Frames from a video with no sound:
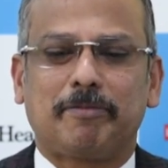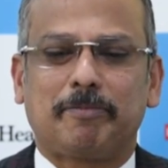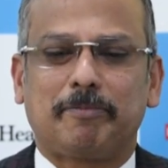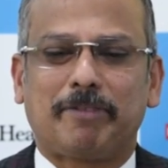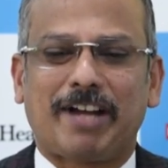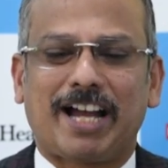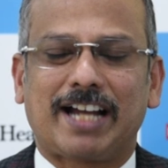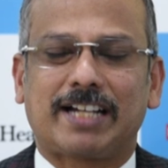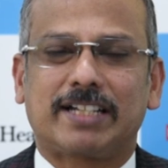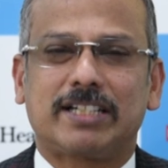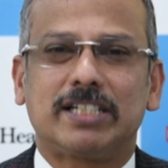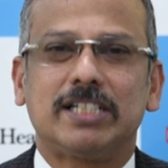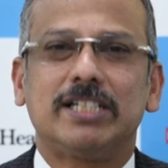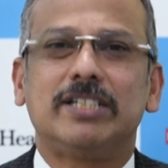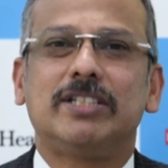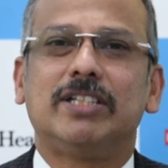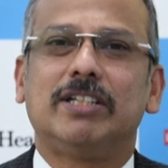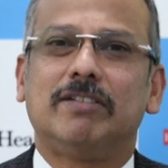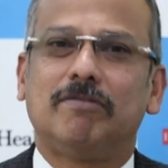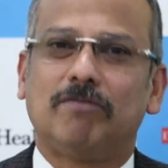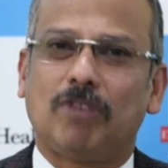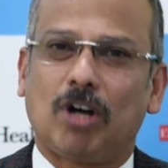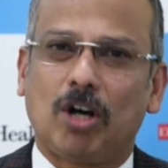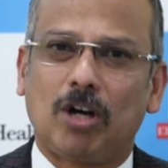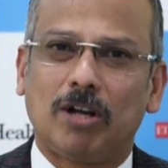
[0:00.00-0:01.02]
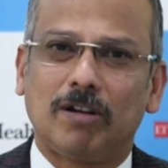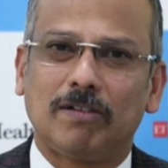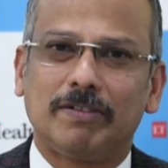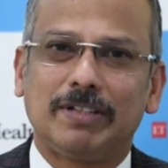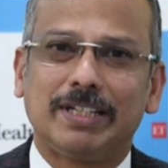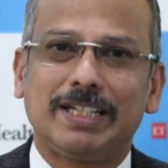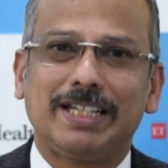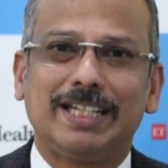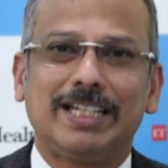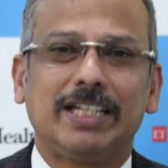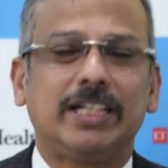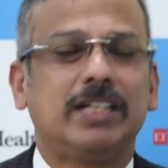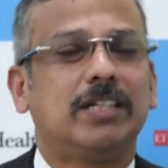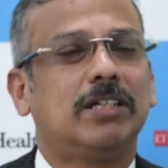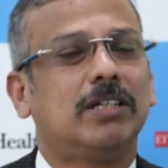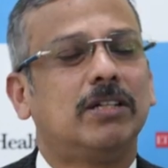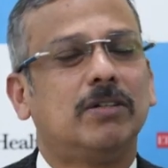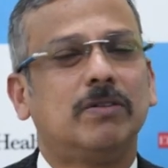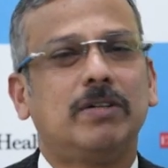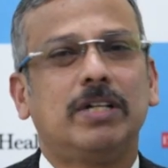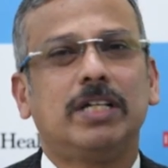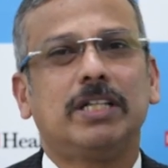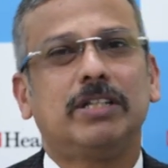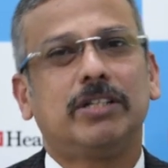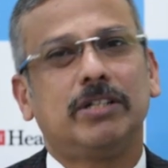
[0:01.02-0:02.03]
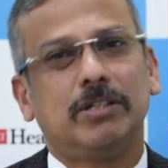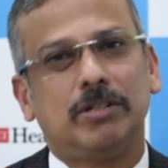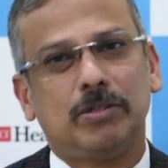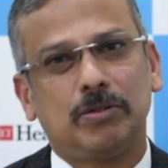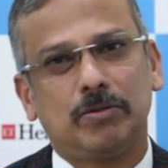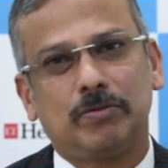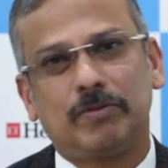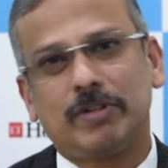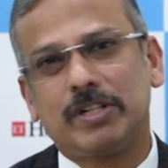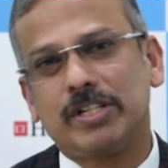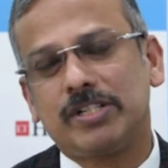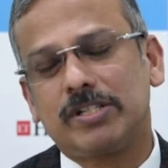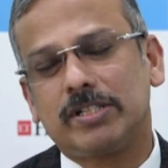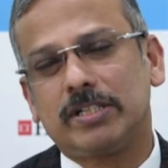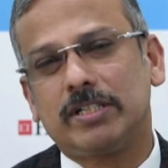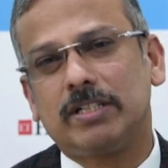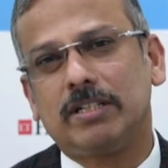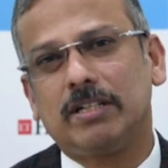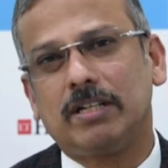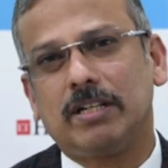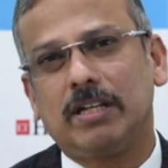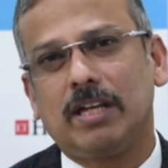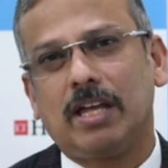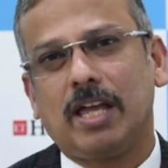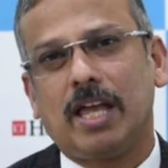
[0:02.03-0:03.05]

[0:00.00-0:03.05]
factors involved, including the nutrition